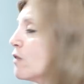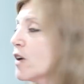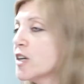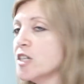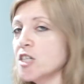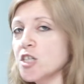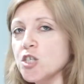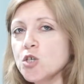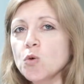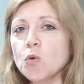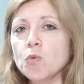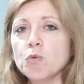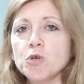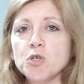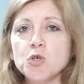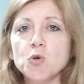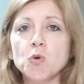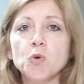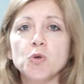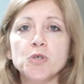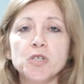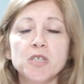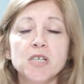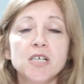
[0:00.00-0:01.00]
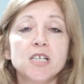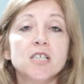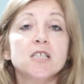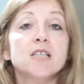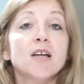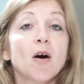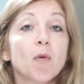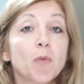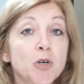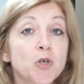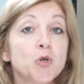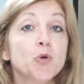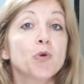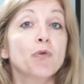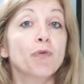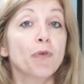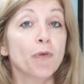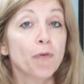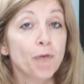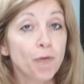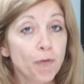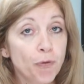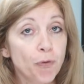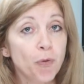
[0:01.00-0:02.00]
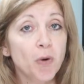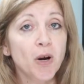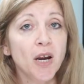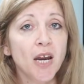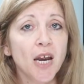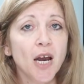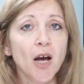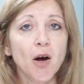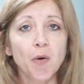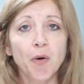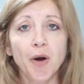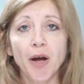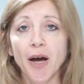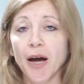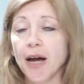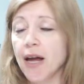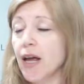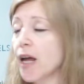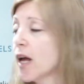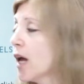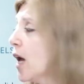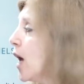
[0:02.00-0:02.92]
additional resources that we do for free, okay?